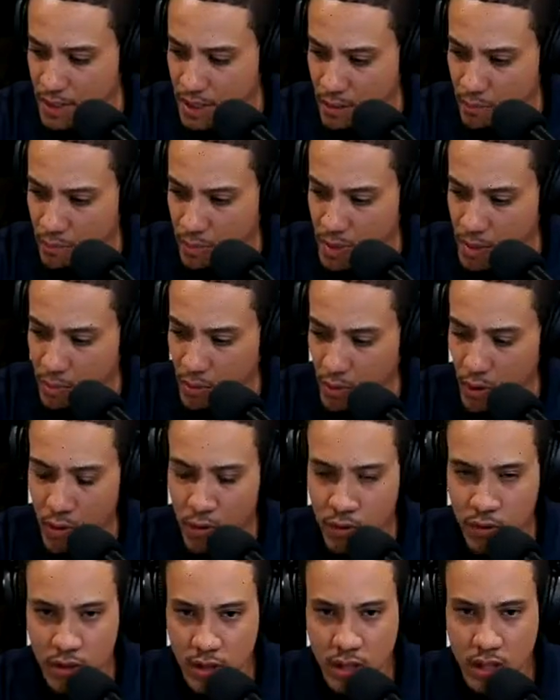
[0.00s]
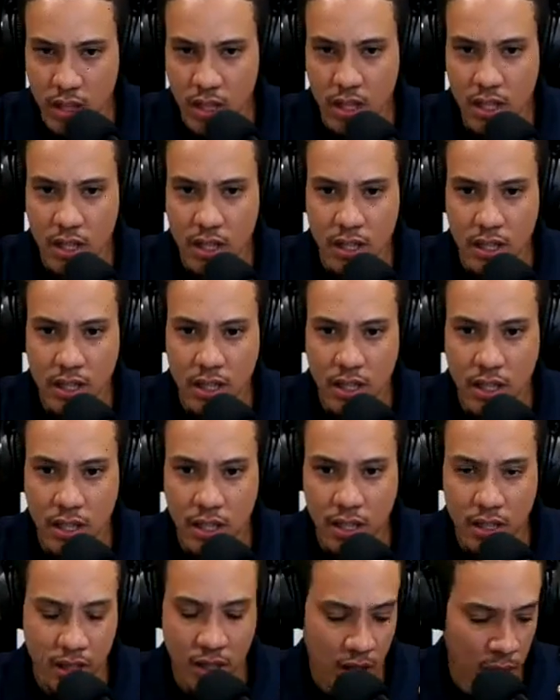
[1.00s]
that people overlook. Uh,
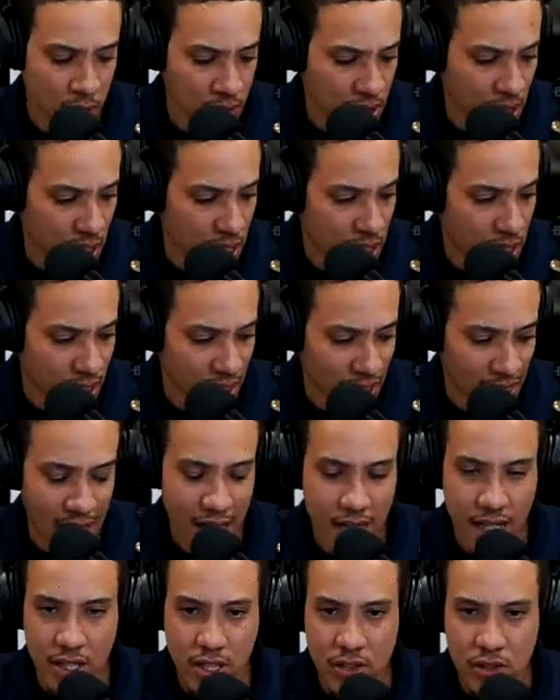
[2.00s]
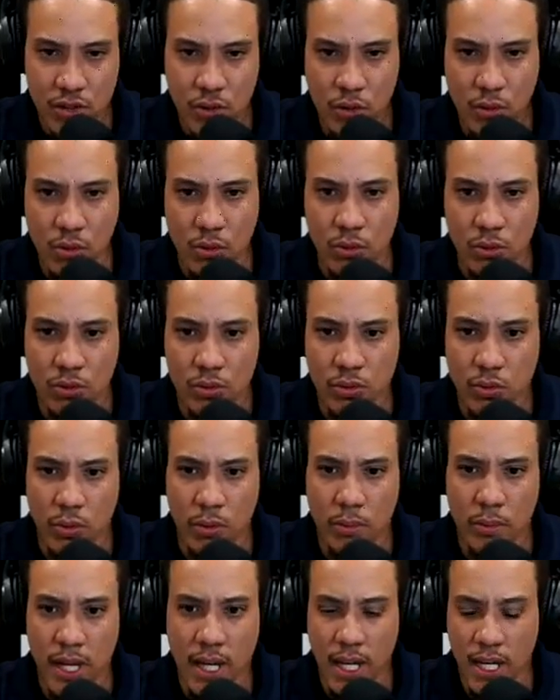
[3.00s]
you know, I was saying a lot of these tools
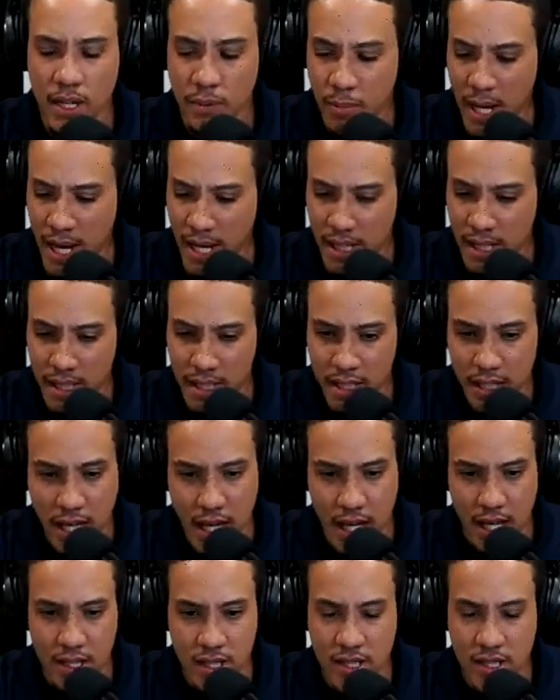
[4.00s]
were made back in the day.